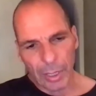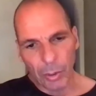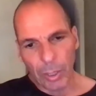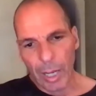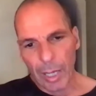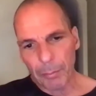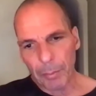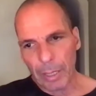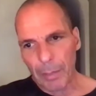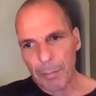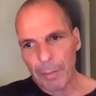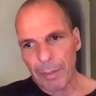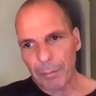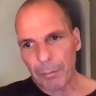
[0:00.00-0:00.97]
Look, I
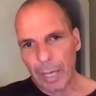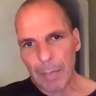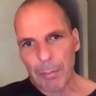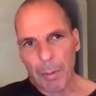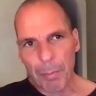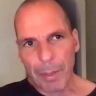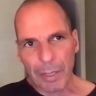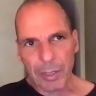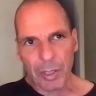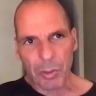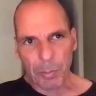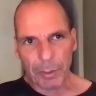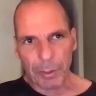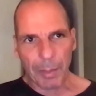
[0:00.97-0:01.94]
am a
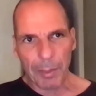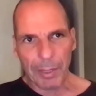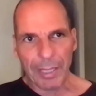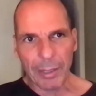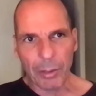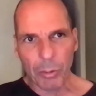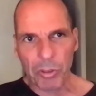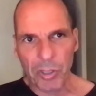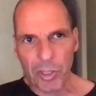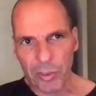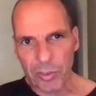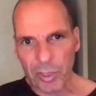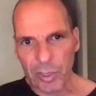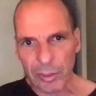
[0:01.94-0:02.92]
Marxist, but I'm an
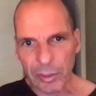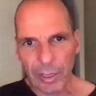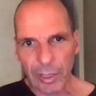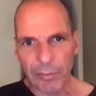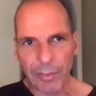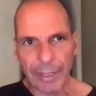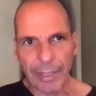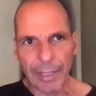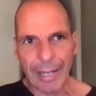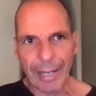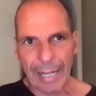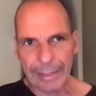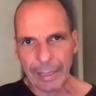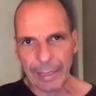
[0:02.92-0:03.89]
inconsistent and very
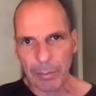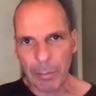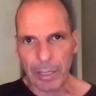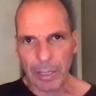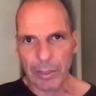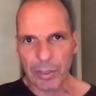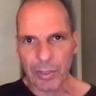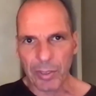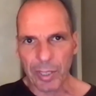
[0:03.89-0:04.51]
erratic Marxist.